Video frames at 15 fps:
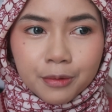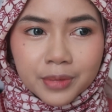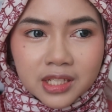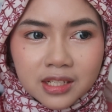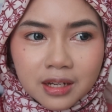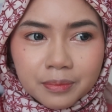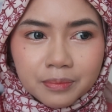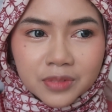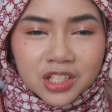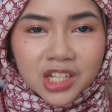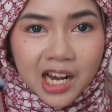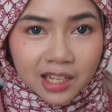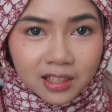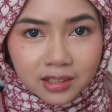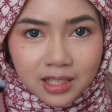Macam
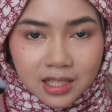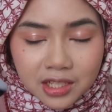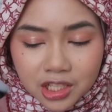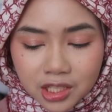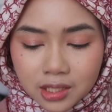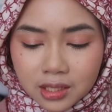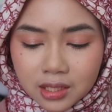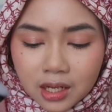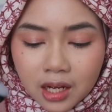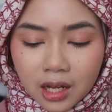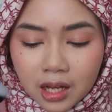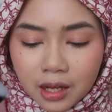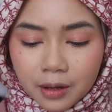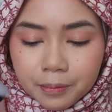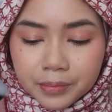childish.
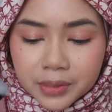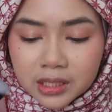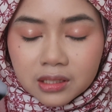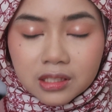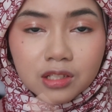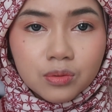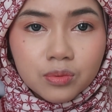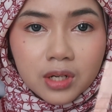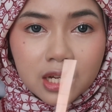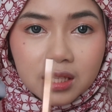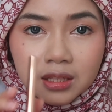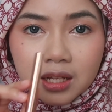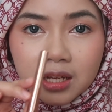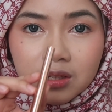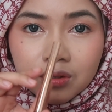But this
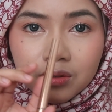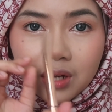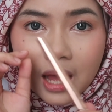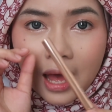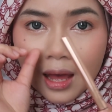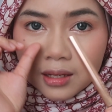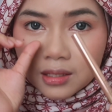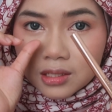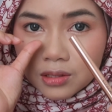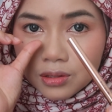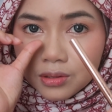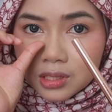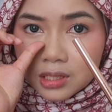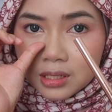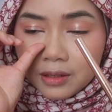one, they look
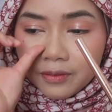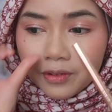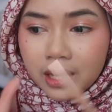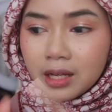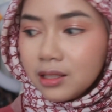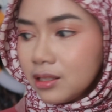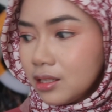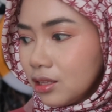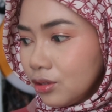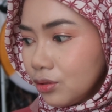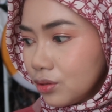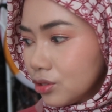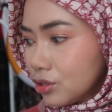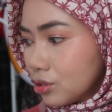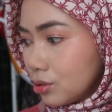exclusive and it
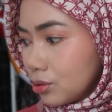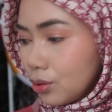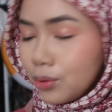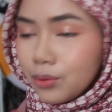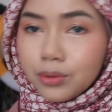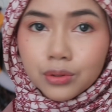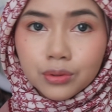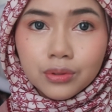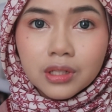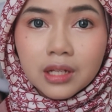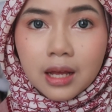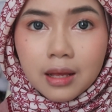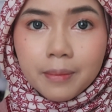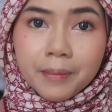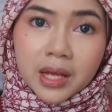looks so good.
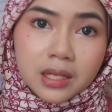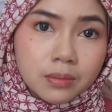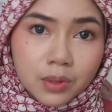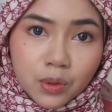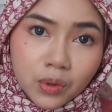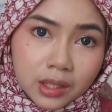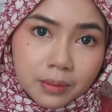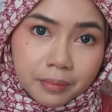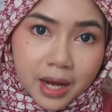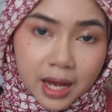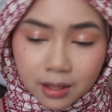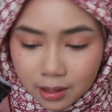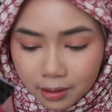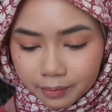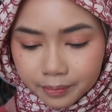It makes me want to
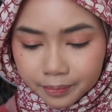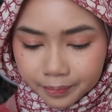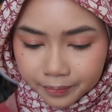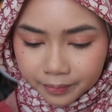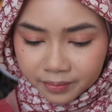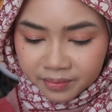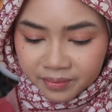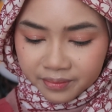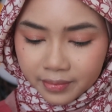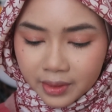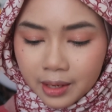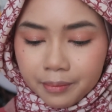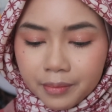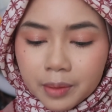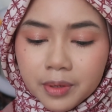buy them.
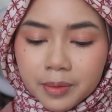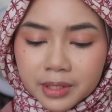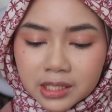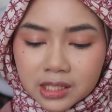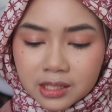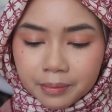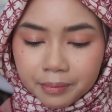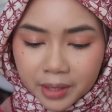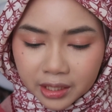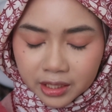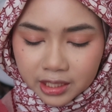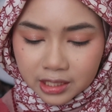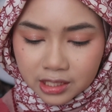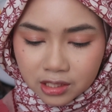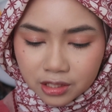Maybe because the
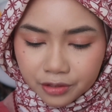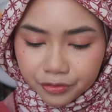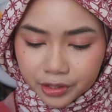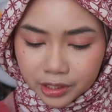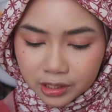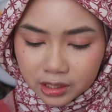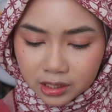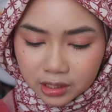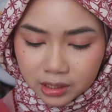market is different.